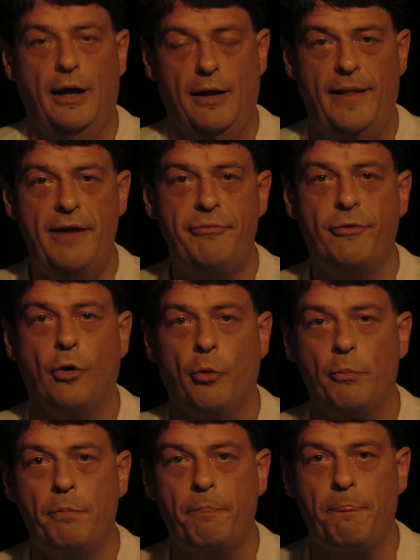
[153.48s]
And
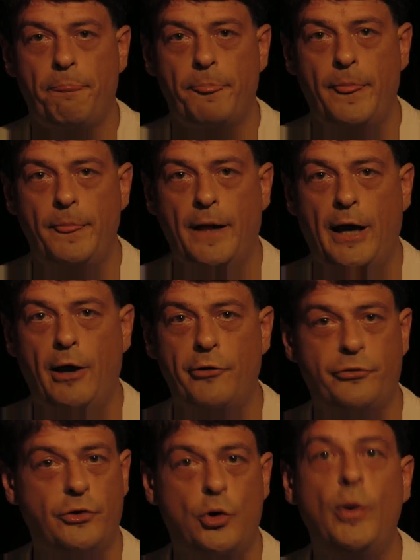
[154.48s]
therefore, I
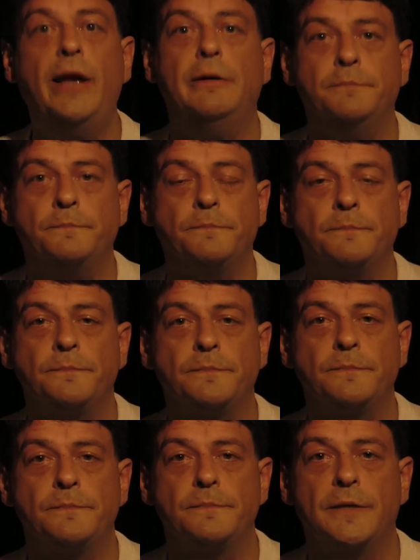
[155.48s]
ask the Queen,
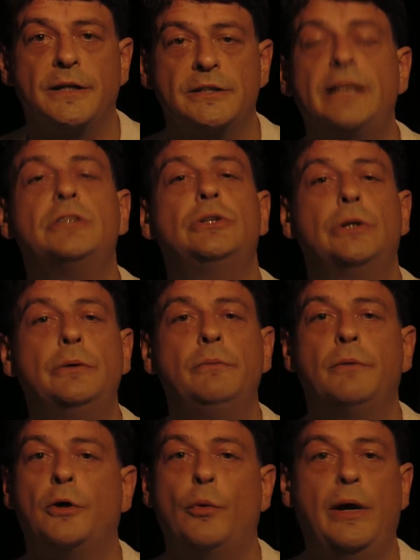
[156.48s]
I say to
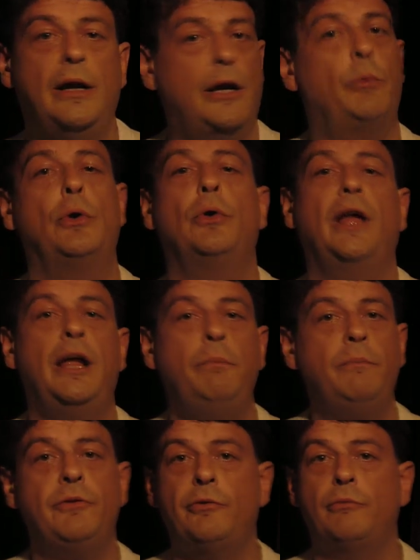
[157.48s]
you, the Queen, I don't know what your
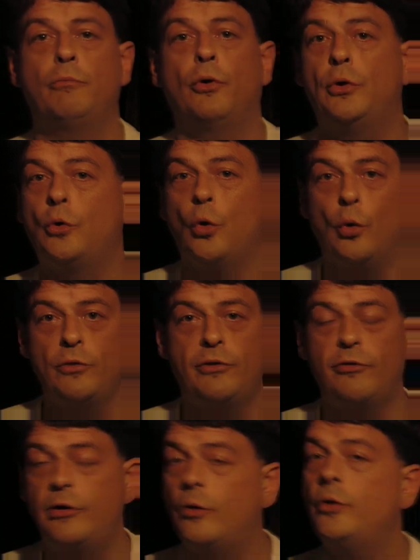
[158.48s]
name is, what you called,
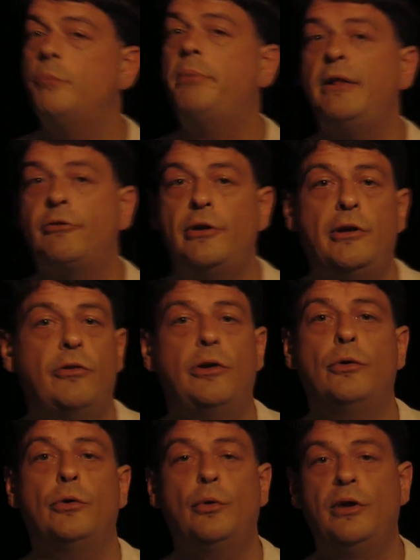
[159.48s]
does he call you Betsy, does
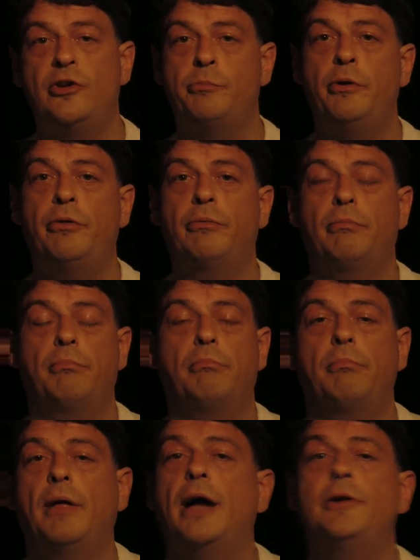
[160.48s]
he call you Elizabeth?
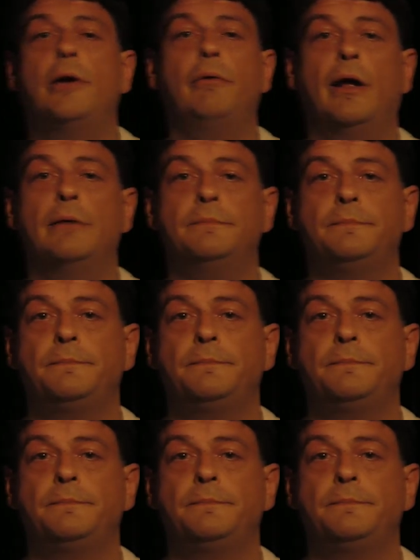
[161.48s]
I don't know.